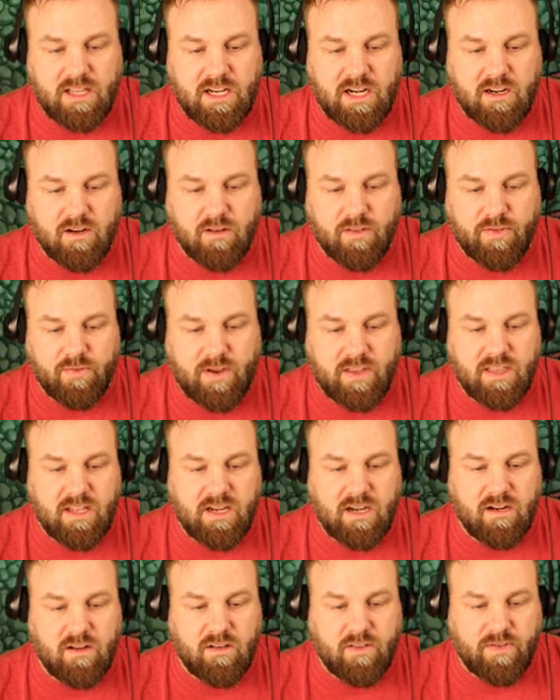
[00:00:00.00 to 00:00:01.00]
the needle, thread the
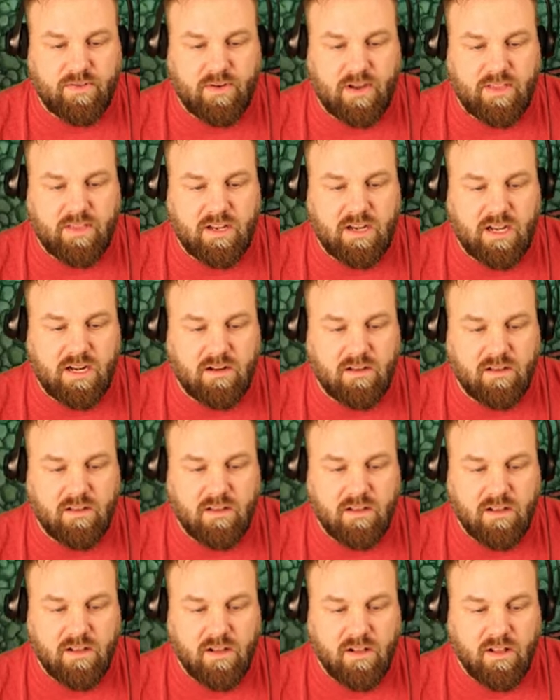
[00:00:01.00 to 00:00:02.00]
needle, thread the needle,
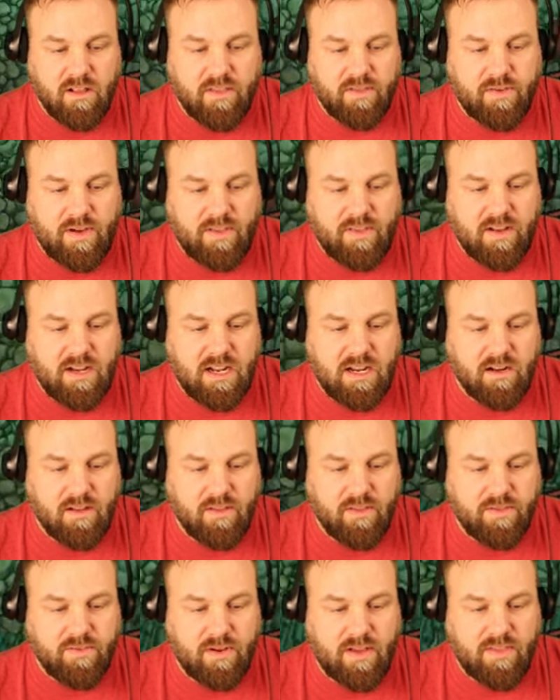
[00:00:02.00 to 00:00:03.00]
thread the needle,
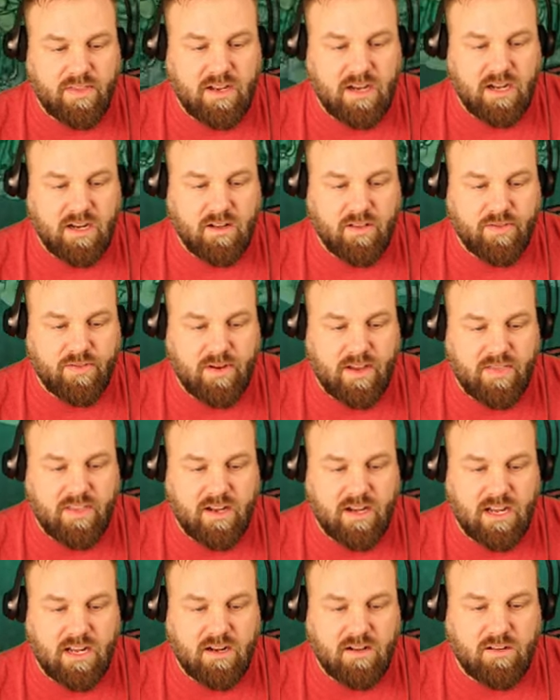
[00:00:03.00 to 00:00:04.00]
thread the needle, thread the
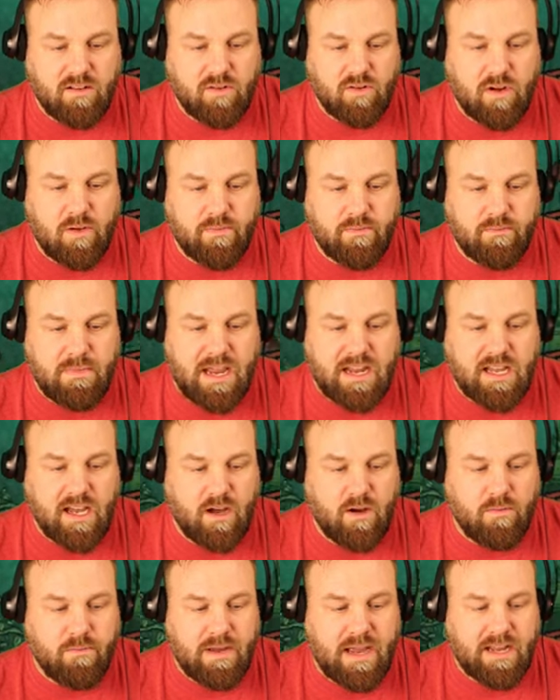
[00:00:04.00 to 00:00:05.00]
needle. Oh,
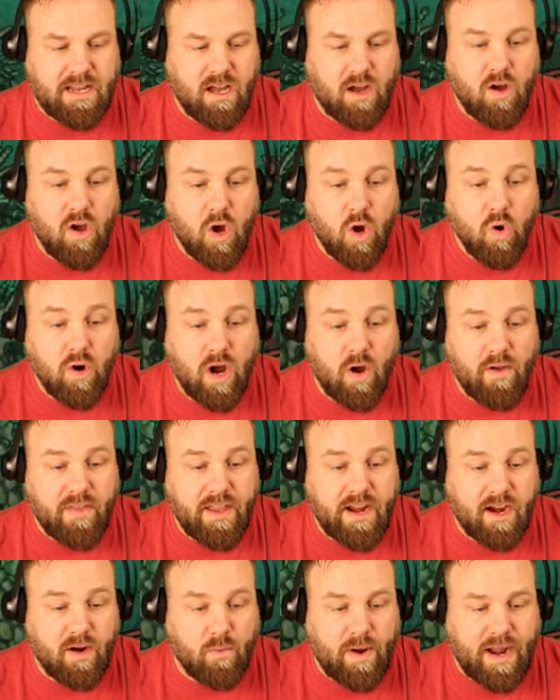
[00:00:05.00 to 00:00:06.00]
Mako, Mako. Ooh, go in
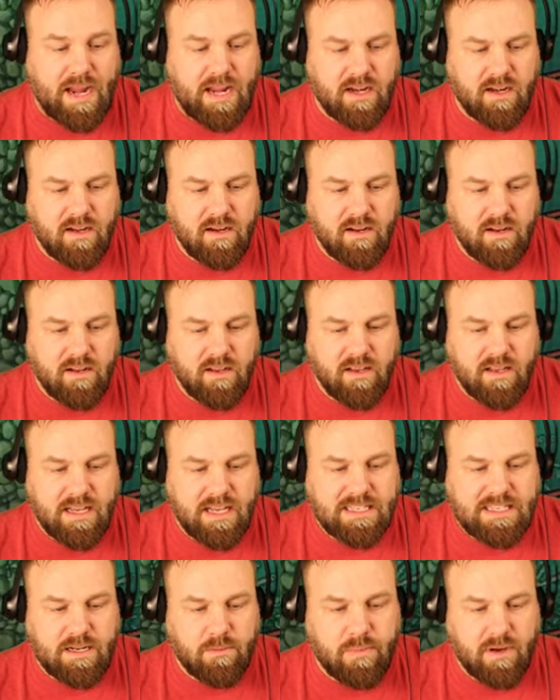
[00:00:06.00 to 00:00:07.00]
there. Wait,
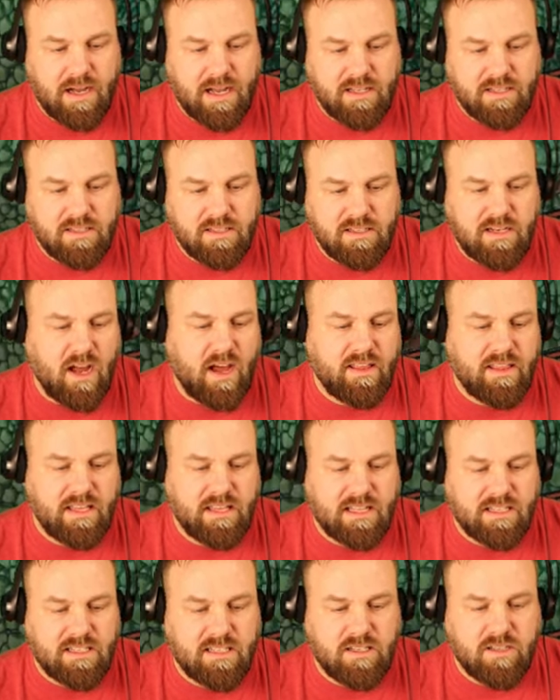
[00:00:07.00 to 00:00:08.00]
is that a boss? No, I think
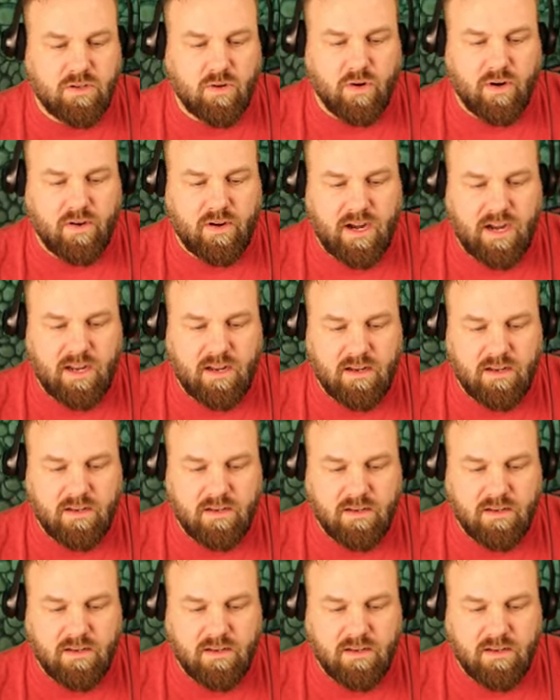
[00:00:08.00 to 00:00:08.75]
that's a store, right?